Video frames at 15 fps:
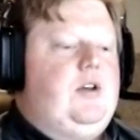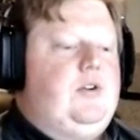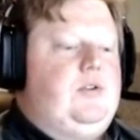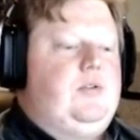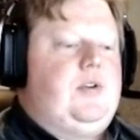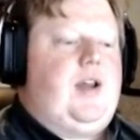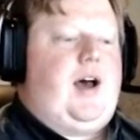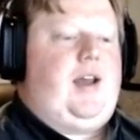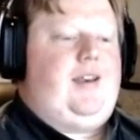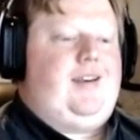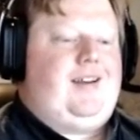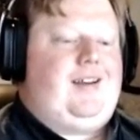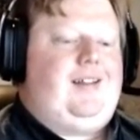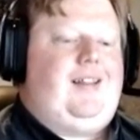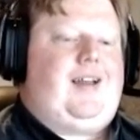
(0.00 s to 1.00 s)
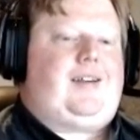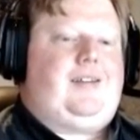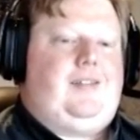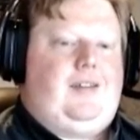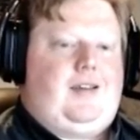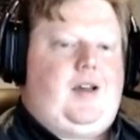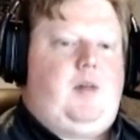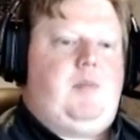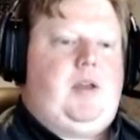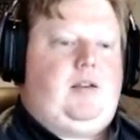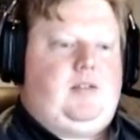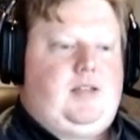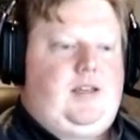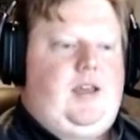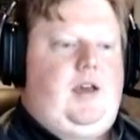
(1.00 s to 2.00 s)
do not neglect the coming
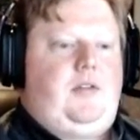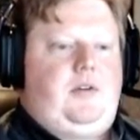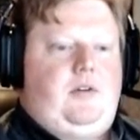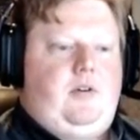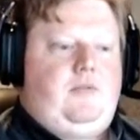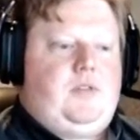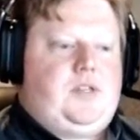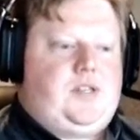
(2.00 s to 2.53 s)
together of the